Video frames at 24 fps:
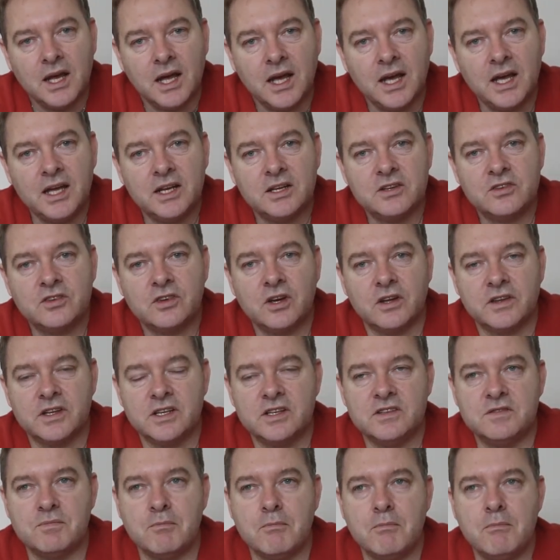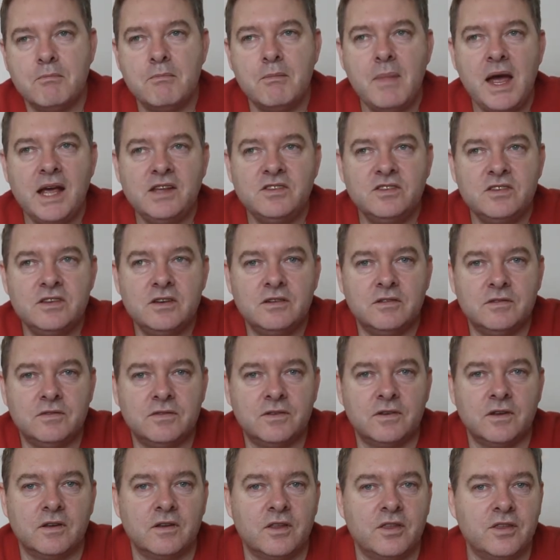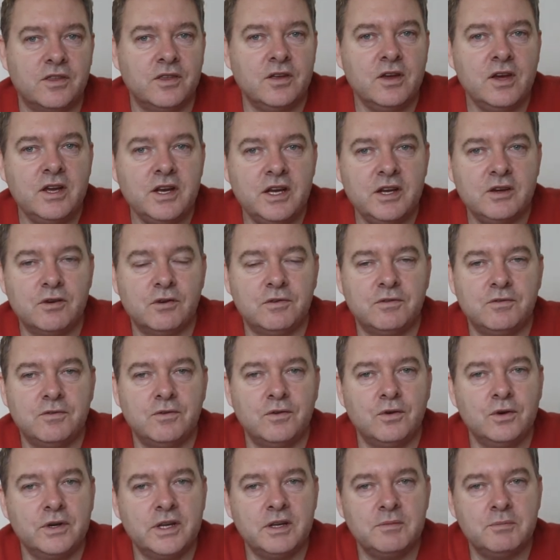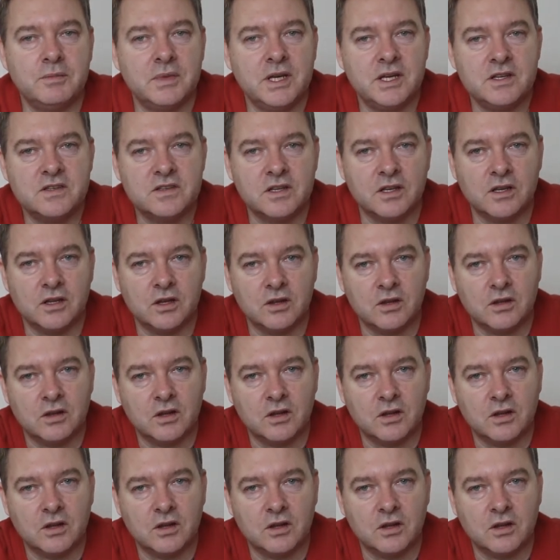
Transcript: and it's got these massive 30 or 40 meter